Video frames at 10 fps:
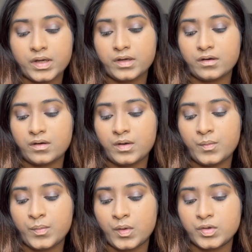inner
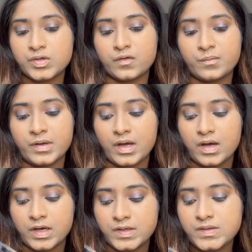portion of my
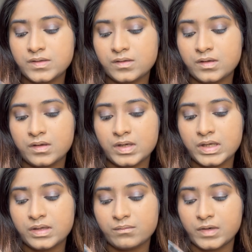eyes,
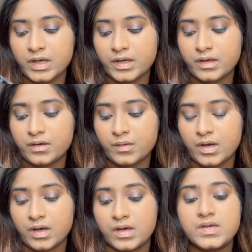my inner
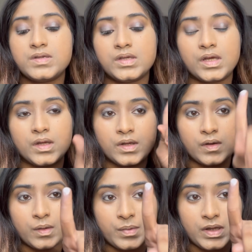eyes, I'm
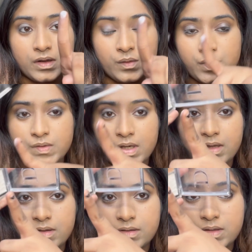gonna be using
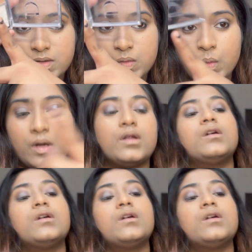this one.